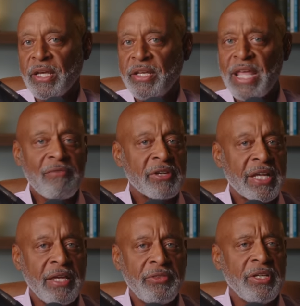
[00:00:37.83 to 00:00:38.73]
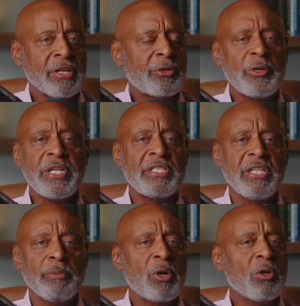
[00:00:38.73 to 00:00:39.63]
navigate the
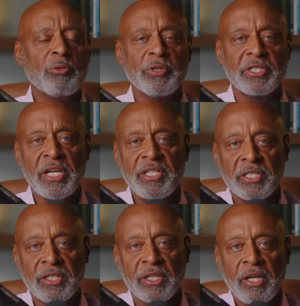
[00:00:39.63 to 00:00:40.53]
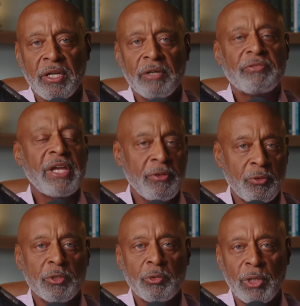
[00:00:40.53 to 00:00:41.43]
increasing polarization of K
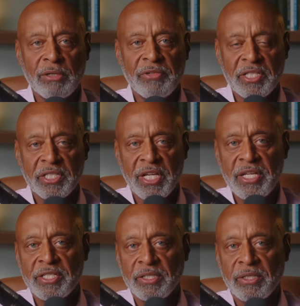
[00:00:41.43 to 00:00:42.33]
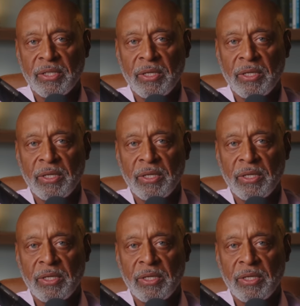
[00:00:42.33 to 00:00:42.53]
12 education?